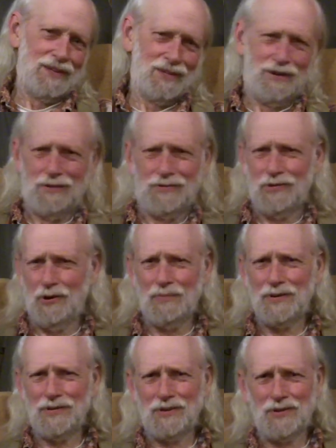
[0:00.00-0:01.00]
he said,
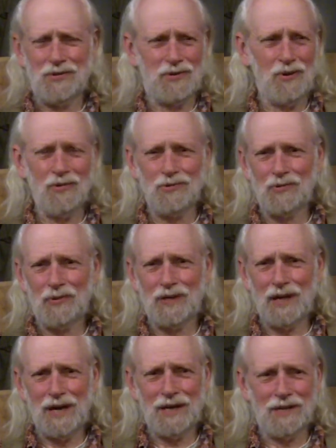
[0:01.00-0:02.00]
sermons in stones, what
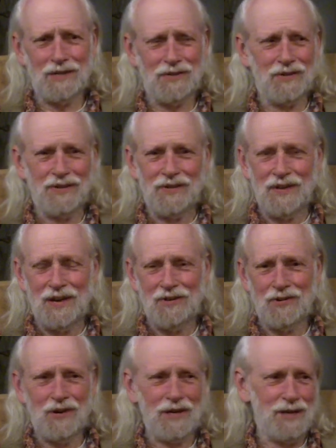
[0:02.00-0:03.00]
the heck is he
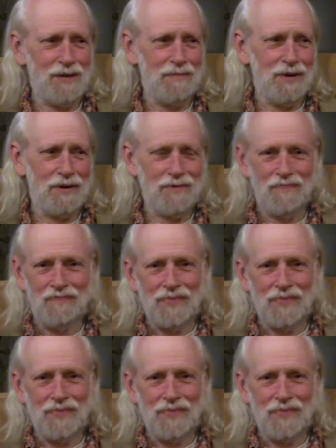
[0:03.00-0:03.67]
talking about?